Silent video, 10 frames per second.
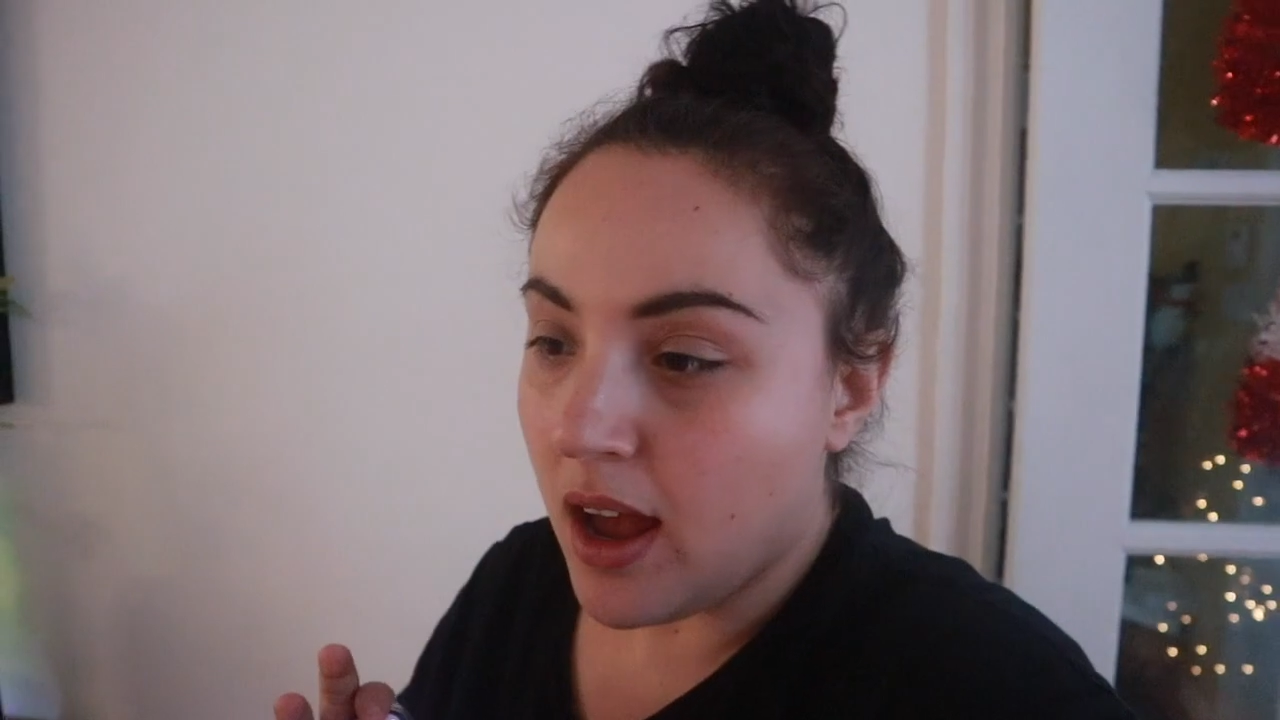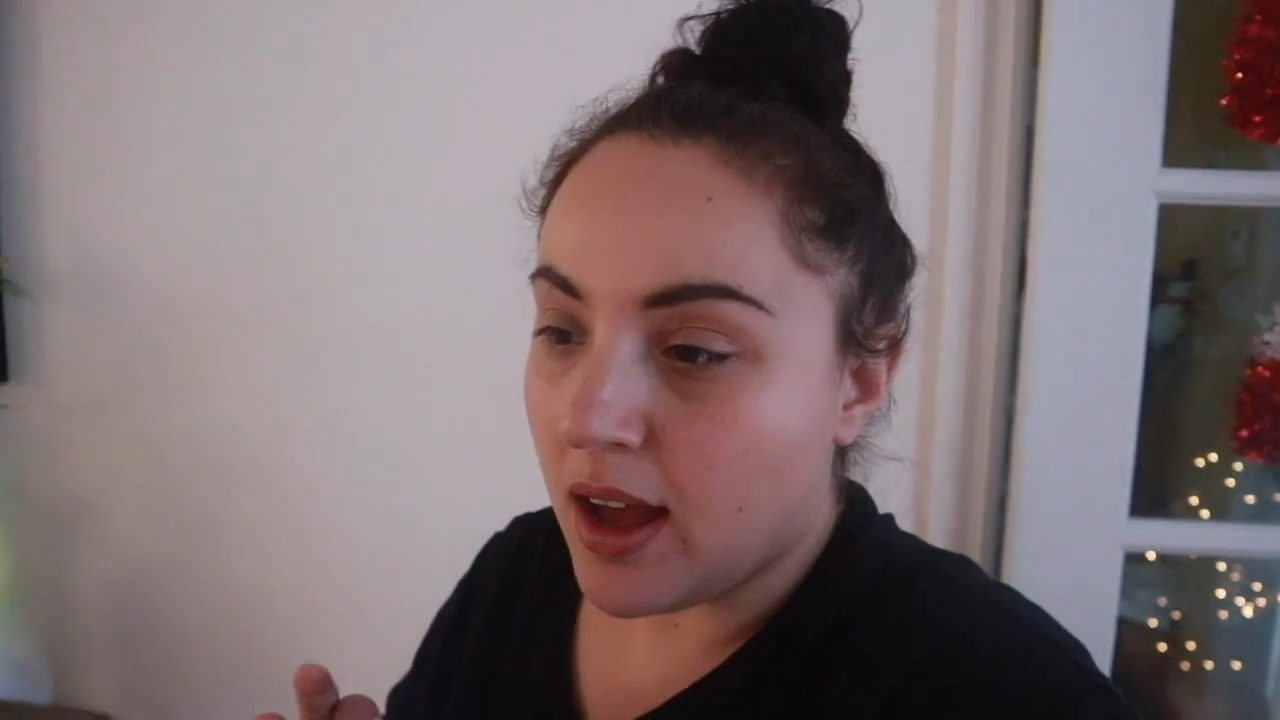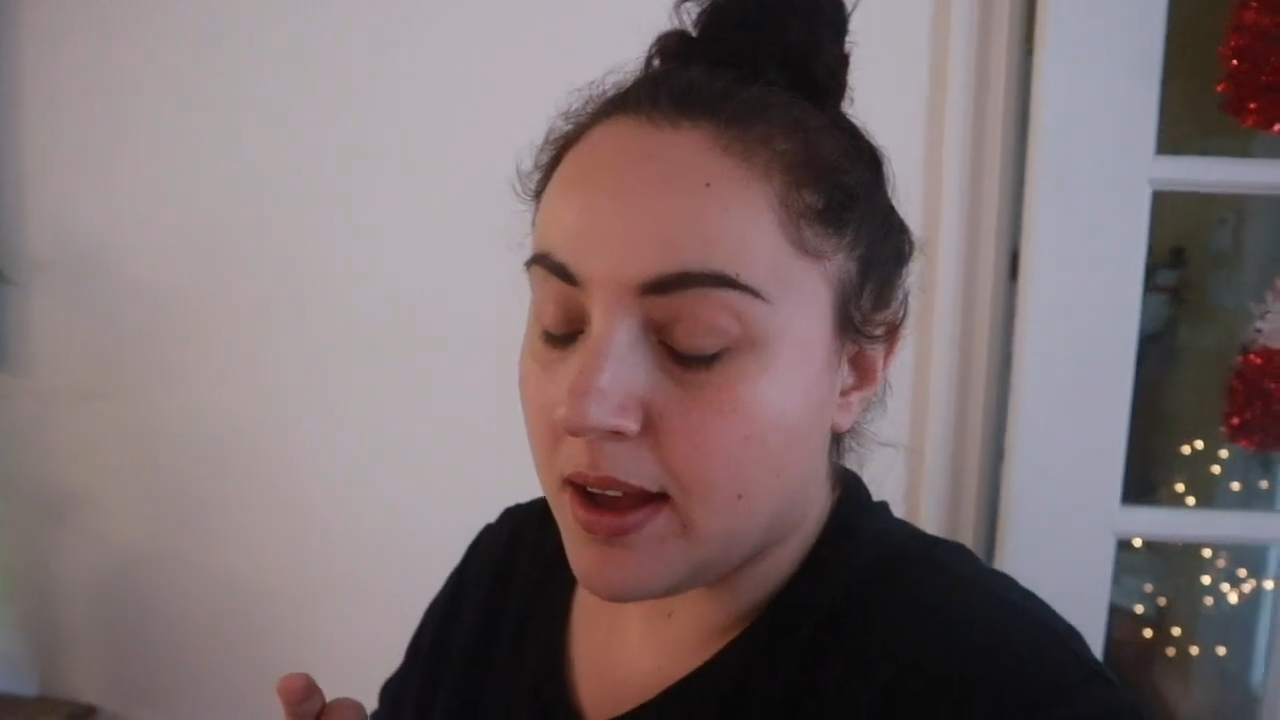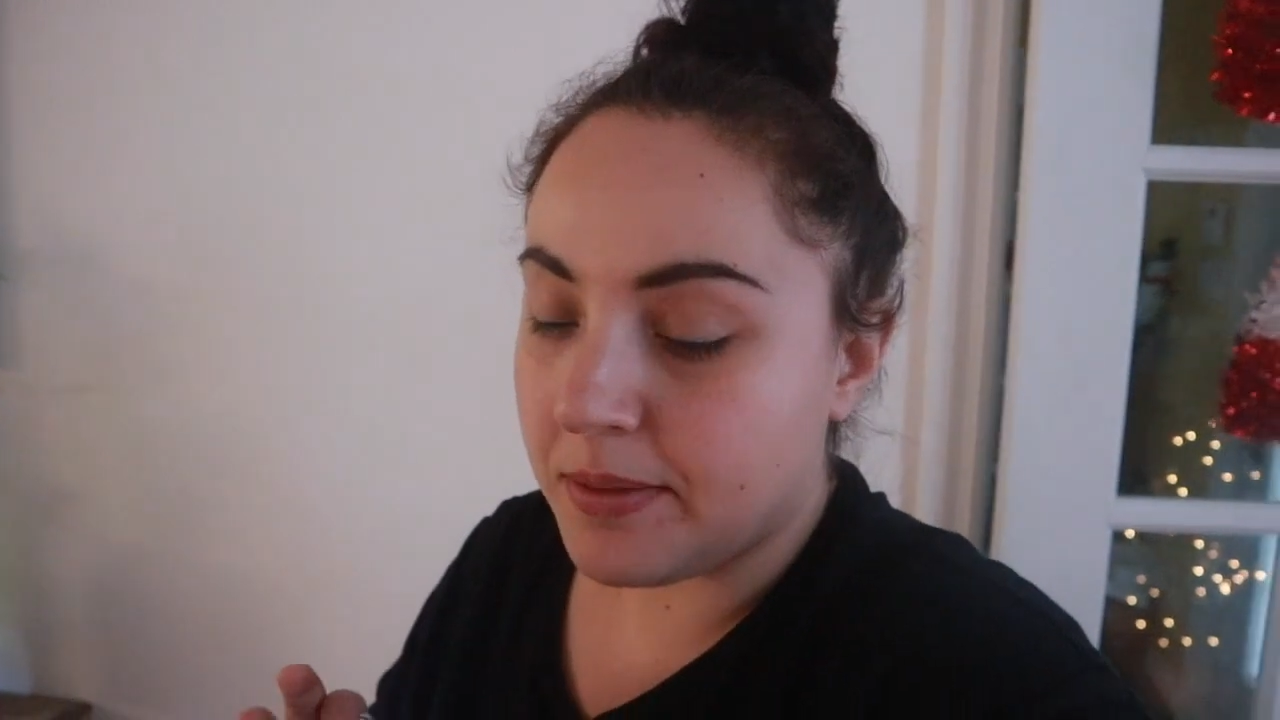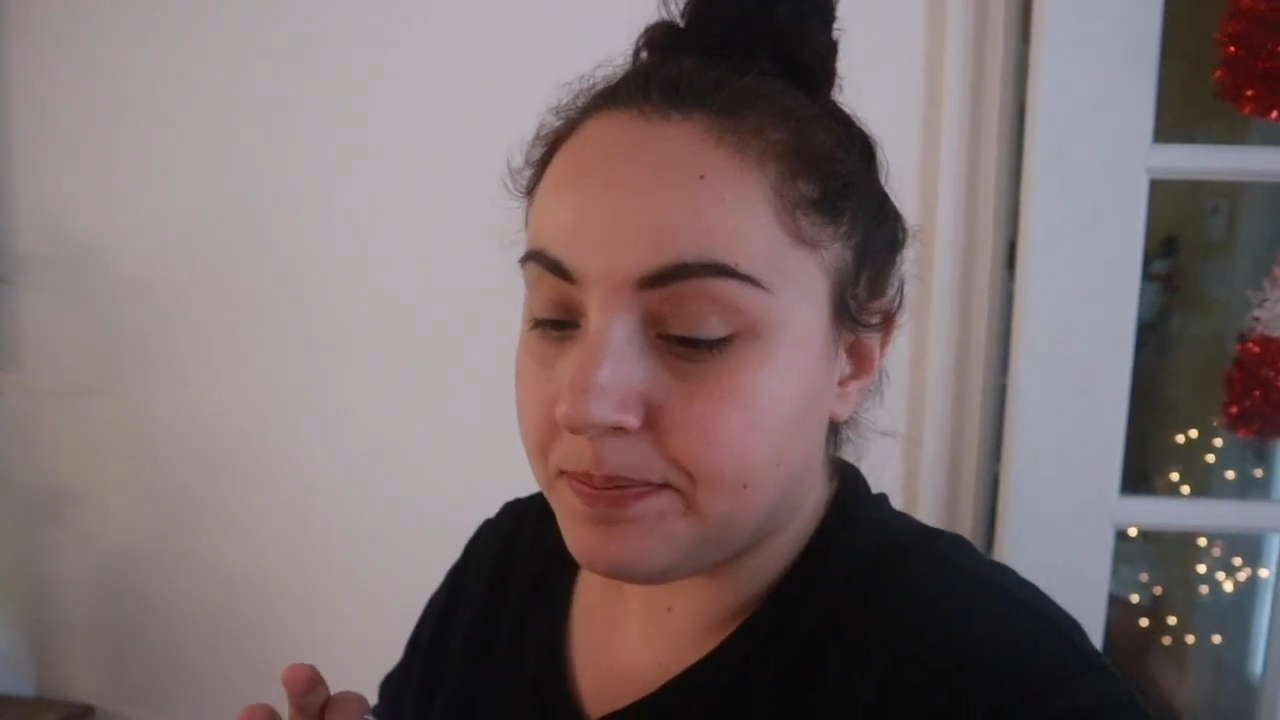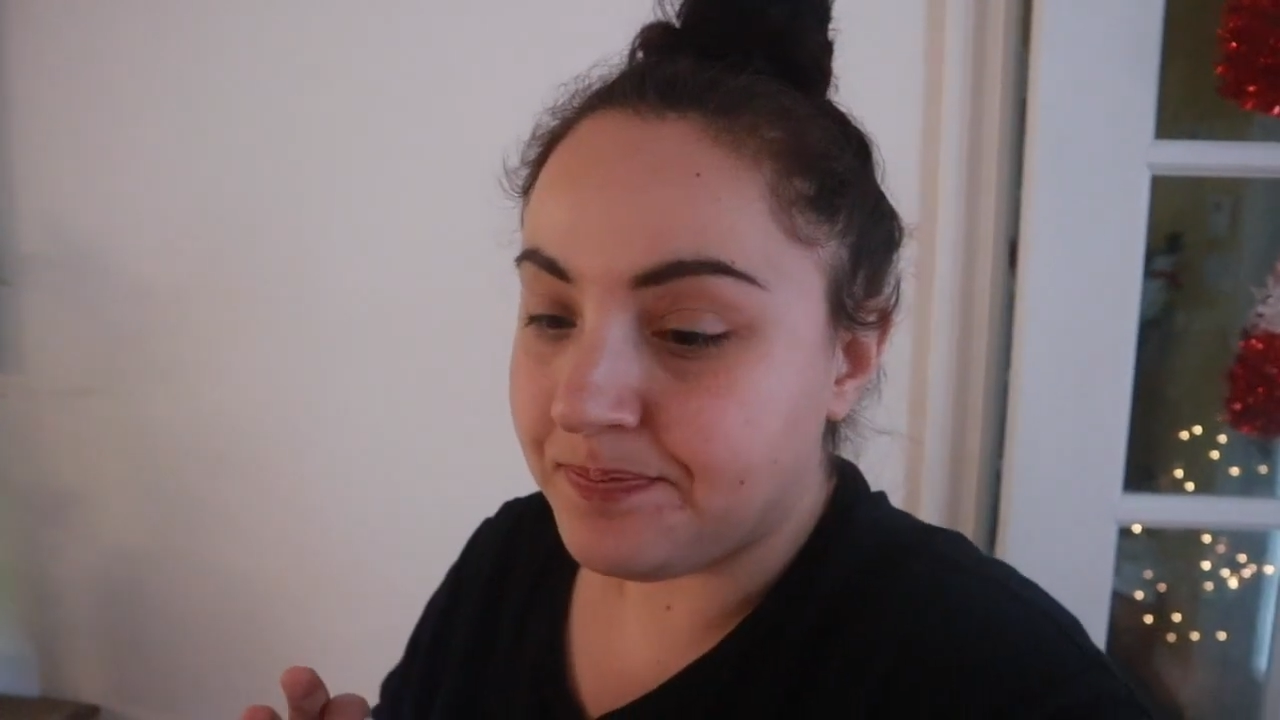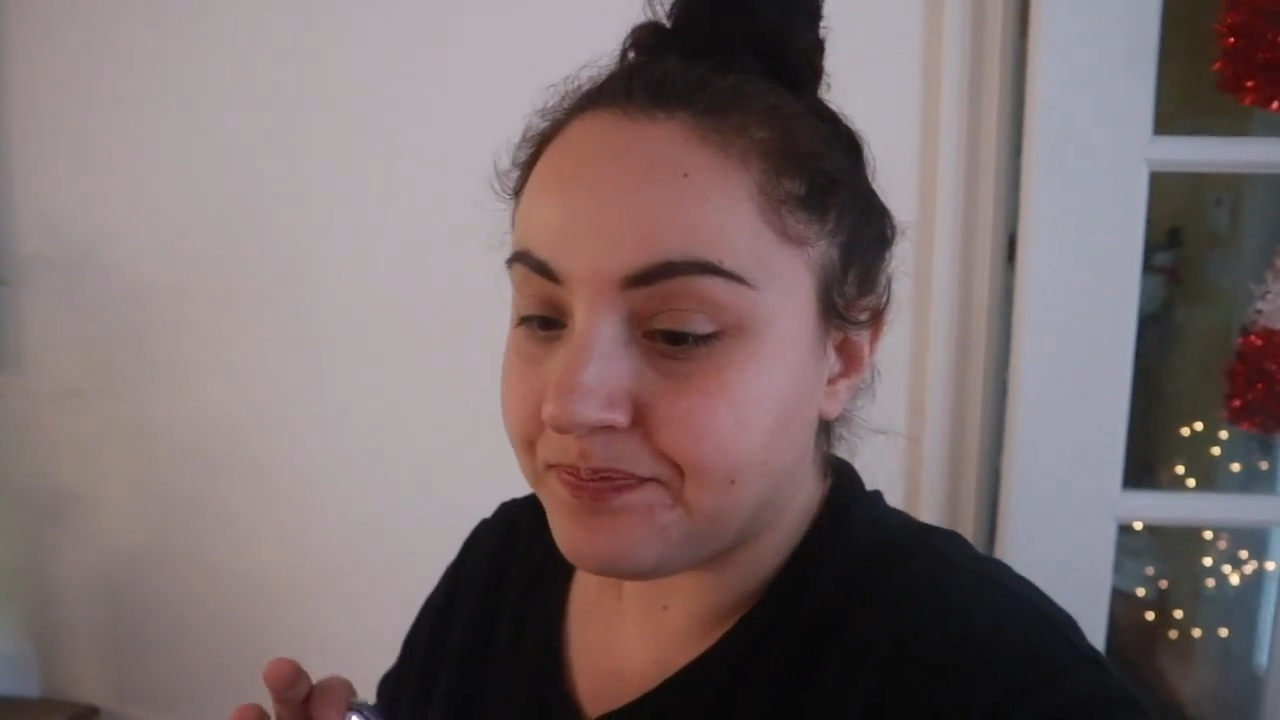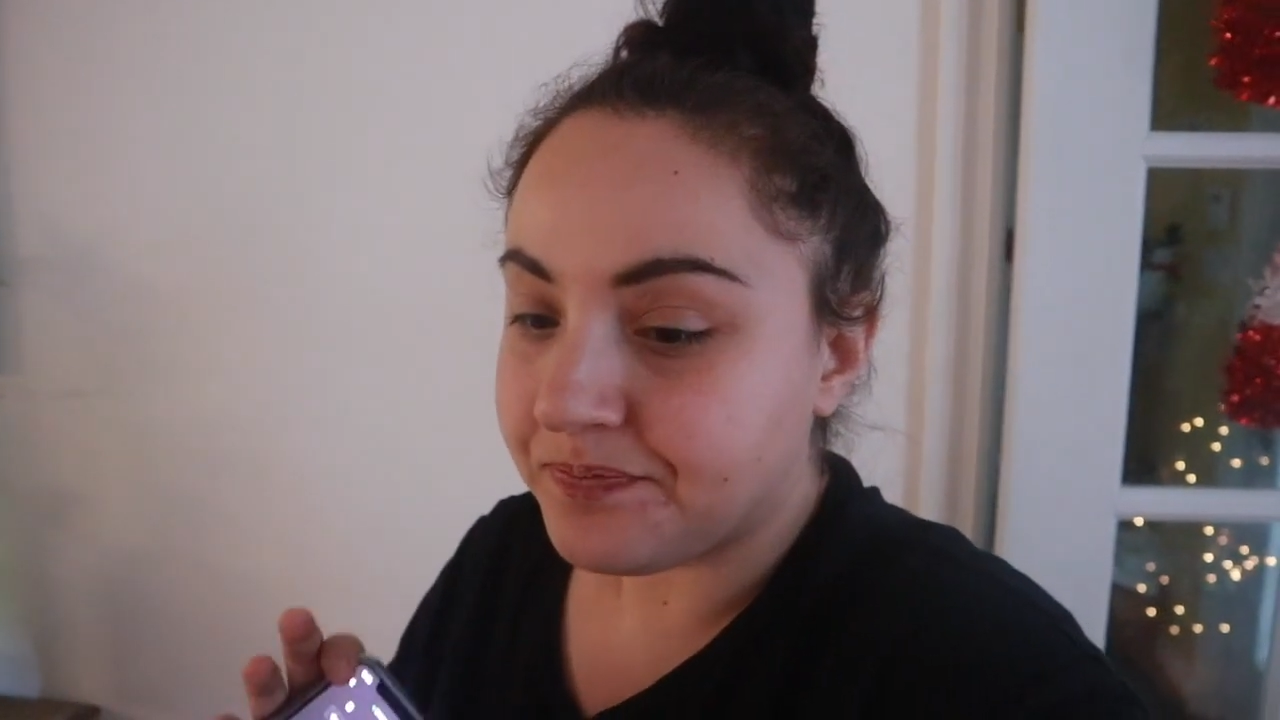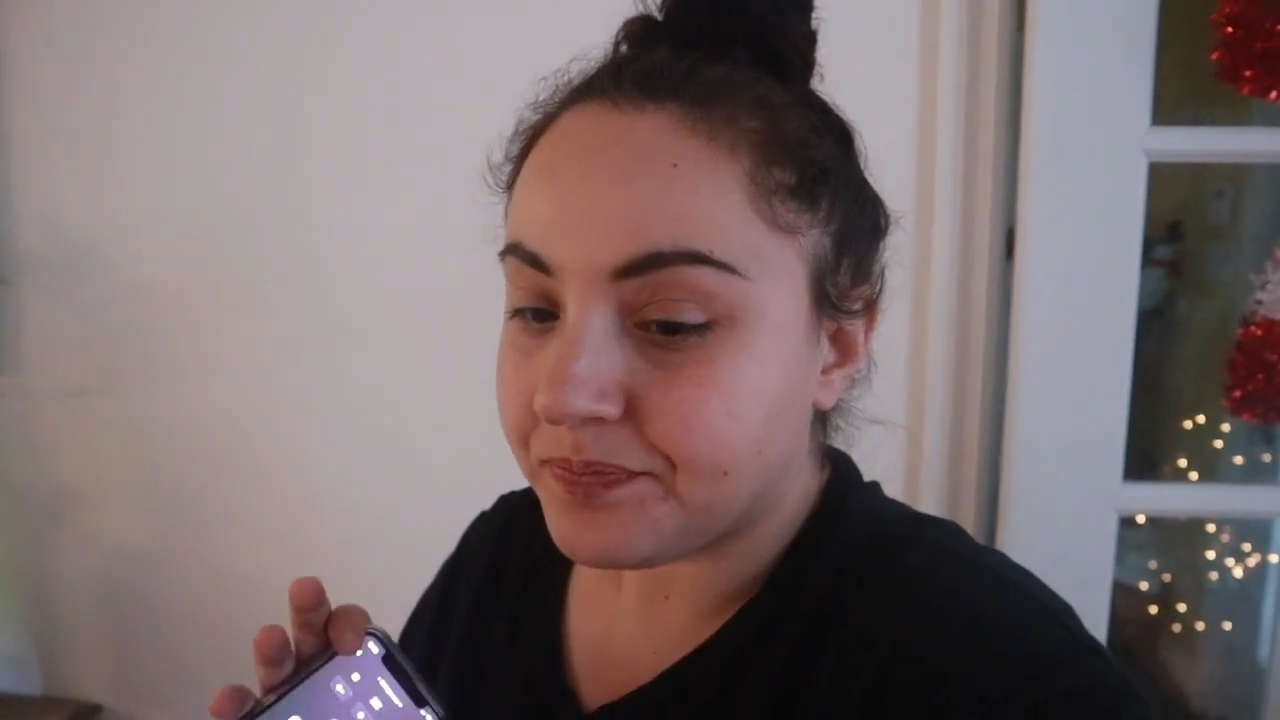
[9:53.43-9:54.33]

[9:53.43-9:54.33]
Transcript: Um,